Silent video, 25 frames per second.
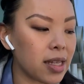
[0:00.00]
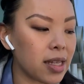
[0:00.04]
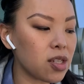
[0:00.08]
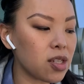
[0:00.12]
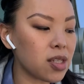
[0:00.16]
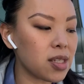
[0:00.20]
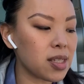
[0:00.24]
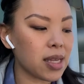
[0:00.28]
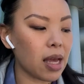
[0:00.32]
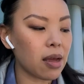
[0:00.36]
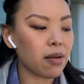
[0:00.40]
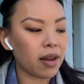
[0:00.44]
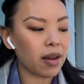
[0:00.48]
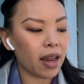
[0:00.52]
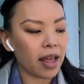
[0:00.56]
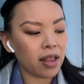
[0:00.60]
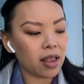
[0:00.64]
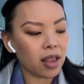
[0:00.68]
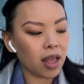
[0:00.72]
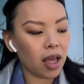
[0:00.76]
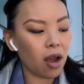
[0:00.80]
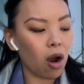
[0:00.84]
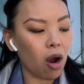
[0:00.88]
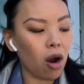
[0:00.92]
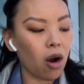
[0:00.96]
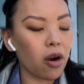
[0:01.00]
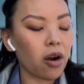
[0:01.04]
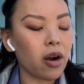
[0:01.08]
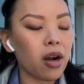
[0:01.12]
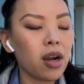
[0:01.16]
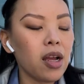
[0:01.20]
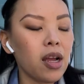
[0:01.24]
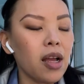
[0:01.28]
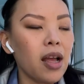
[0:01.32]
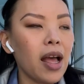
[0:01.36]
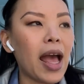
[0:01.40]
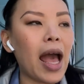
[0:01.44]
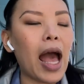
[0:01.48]
just sounds like they are
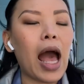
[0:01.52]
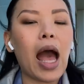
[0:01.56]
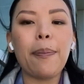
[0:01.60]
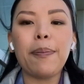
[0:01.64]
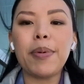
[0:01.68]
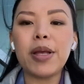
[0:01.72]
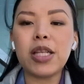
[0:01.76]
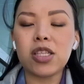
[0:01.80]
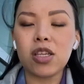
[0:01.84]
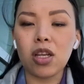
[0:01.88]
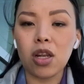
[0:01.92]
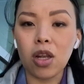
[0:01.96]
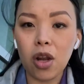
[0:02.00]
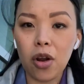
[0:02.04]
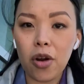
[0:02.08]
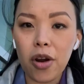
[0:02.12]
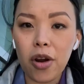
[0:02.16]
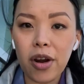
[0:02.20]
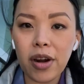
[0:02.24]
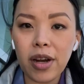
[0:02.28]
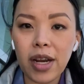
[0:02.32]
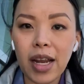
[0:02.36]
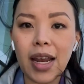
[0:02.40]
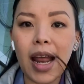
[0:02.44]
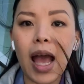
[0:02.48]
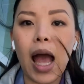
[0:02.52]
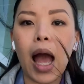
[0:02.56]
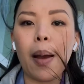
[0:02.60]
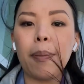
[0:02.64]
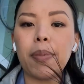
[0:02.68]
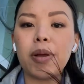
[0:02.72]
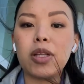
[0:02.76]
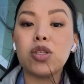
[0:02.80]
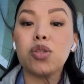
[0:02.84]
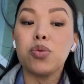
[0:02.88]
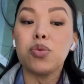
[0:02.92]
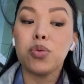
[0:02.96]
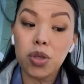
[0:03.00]
happy to learn and
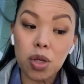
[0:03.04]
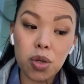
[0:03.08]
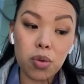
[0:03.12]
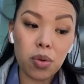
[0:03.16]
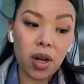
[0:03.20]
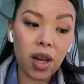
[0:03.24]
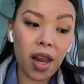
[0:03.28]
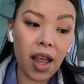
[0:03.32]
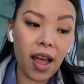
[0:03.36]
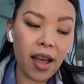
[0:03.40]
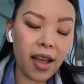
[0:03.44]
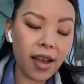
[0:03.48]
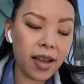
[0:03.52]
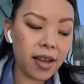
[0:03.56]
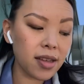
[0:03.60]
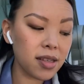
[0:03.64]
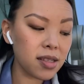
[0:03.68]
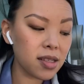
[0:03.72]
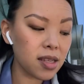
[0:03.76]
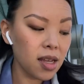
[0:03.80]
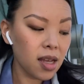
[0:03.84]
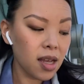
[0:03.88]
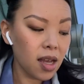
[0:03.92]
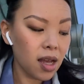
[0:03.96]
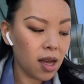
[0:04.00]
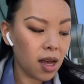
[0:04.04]
happy to utilize.